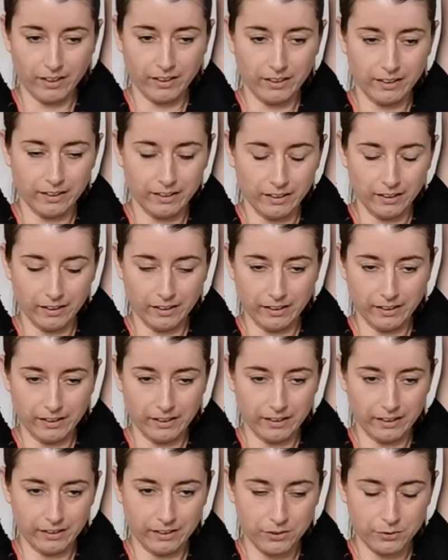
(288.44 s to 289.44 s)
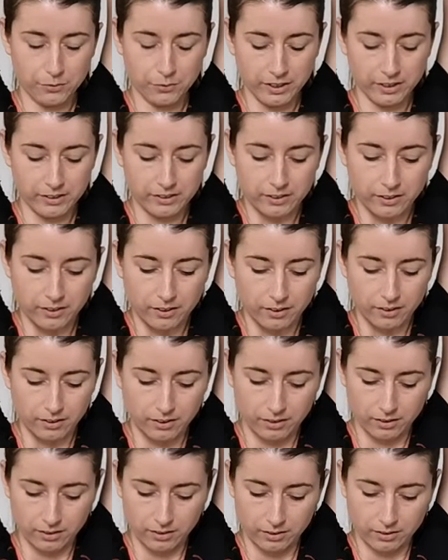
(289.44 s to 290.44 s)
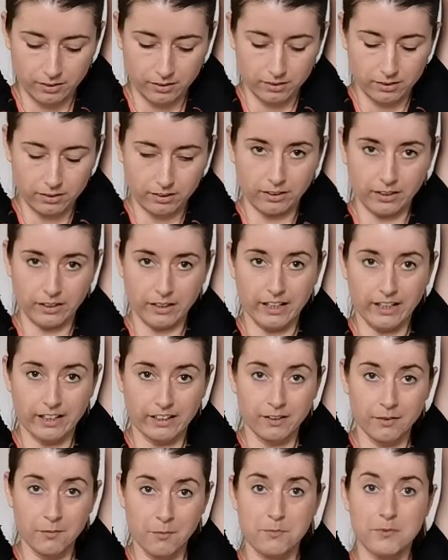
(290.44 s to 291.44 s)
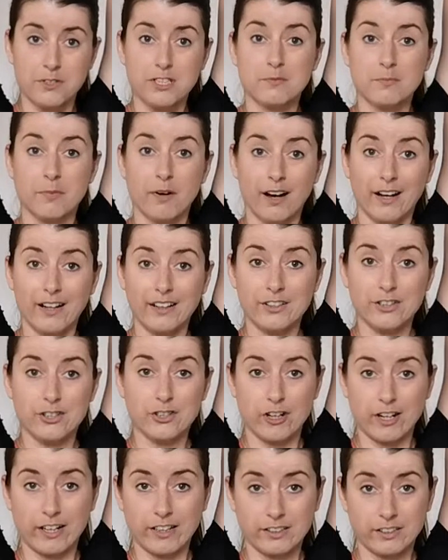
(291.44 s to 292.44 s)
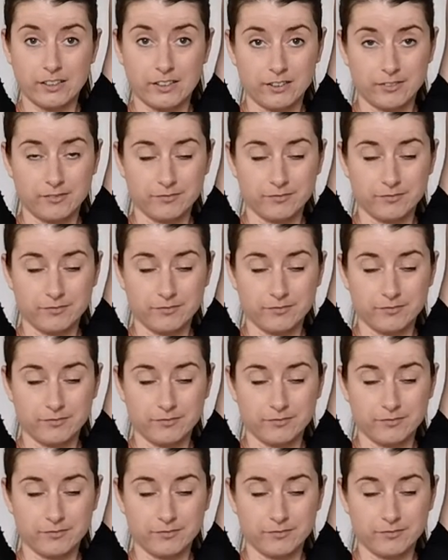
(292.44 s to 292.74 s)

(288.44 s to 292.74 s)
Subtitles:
and lean into it. Again, spine straight.